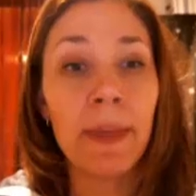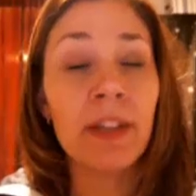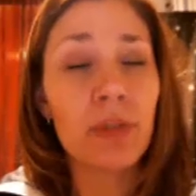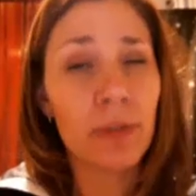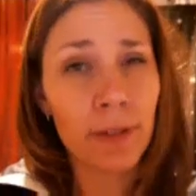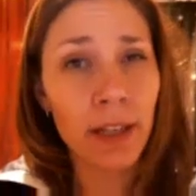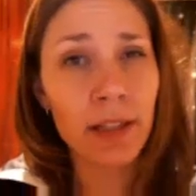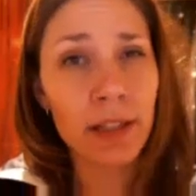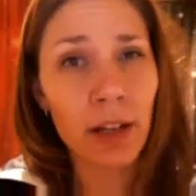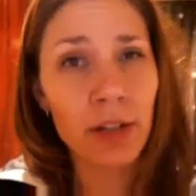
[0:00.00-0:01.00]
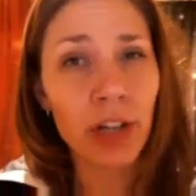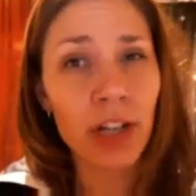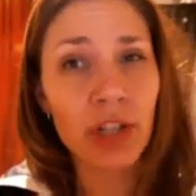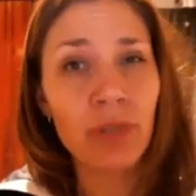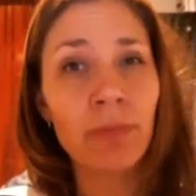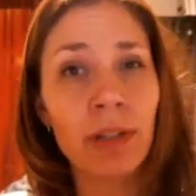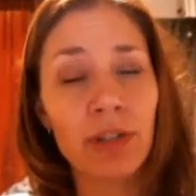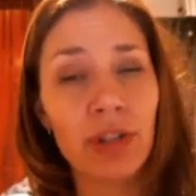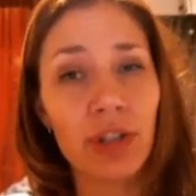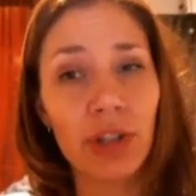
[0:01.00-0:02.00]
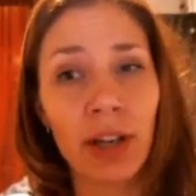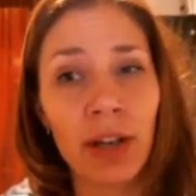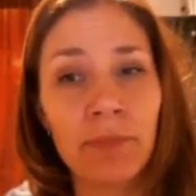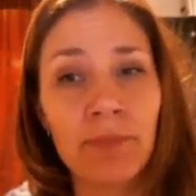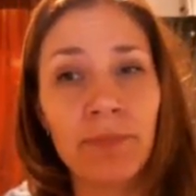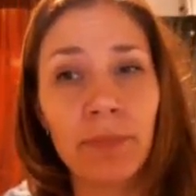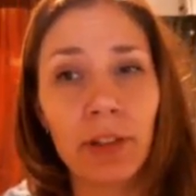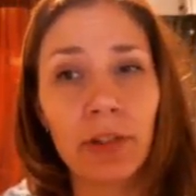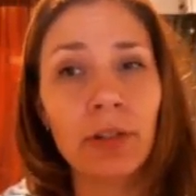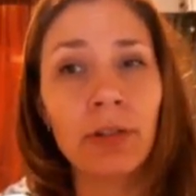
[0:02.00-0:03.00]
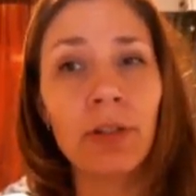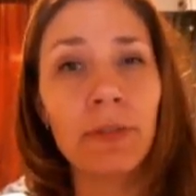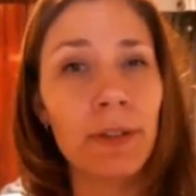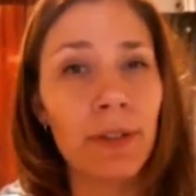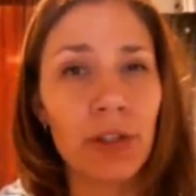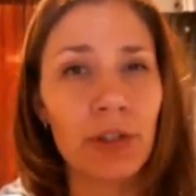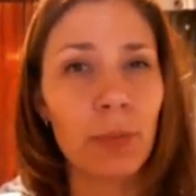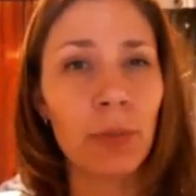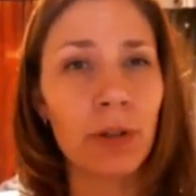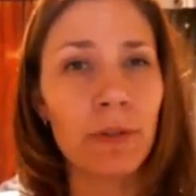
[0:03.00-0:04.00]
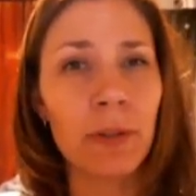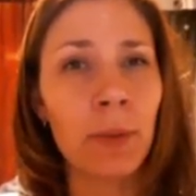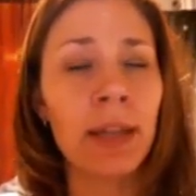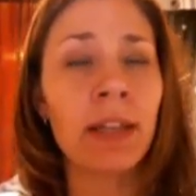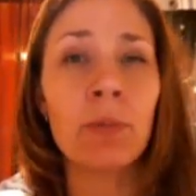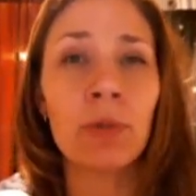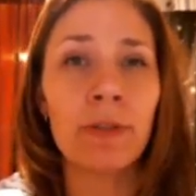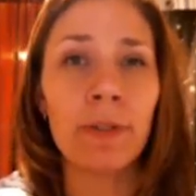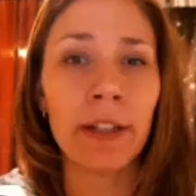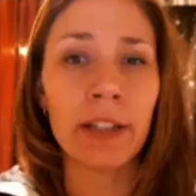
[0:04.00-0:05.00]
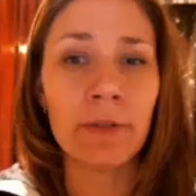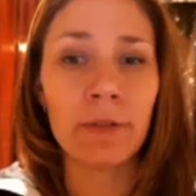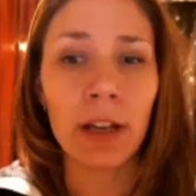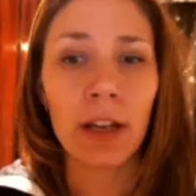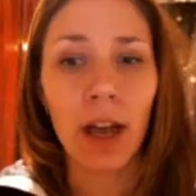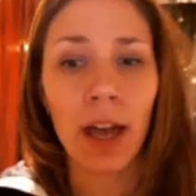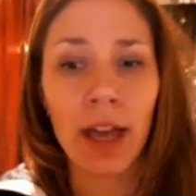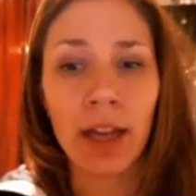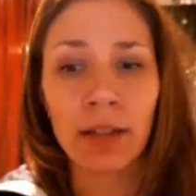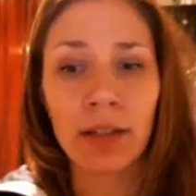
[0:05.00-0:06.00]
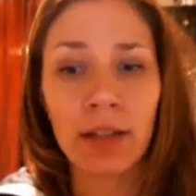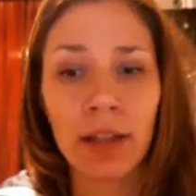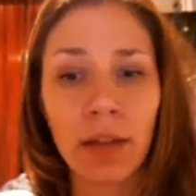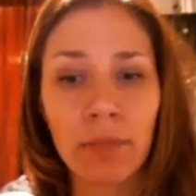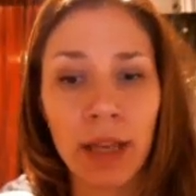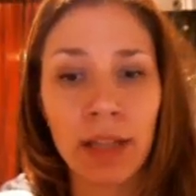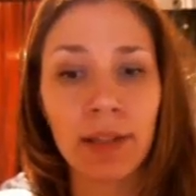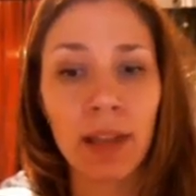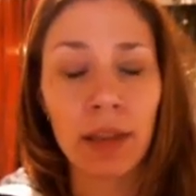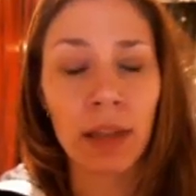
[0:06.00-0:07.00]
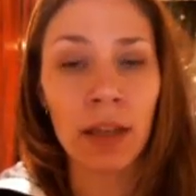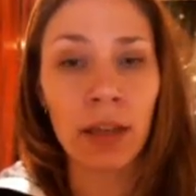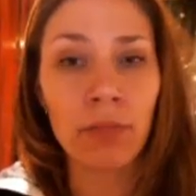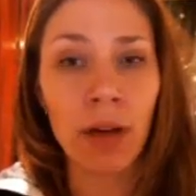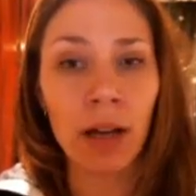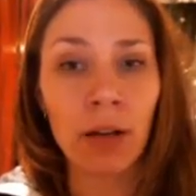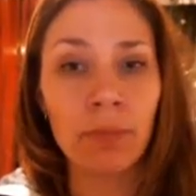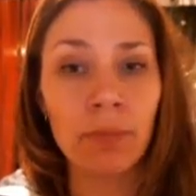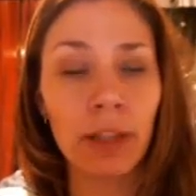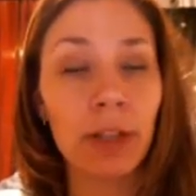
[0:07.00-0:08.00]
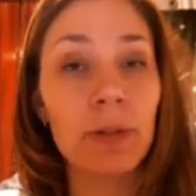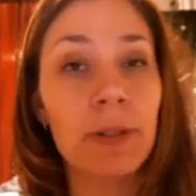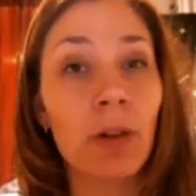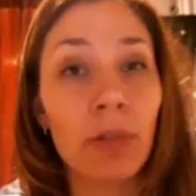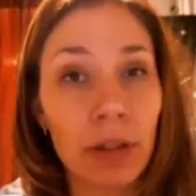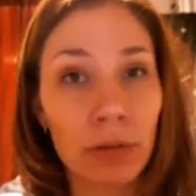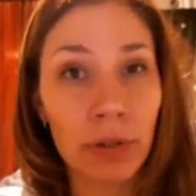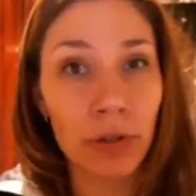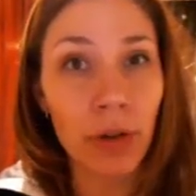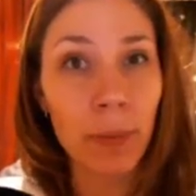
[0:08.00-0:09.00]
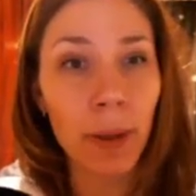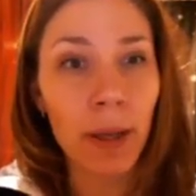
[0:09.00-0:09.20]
intravenous hydration, which I don't know if they've actually proved to be any more effective, and that means that the liquid's going through a drip.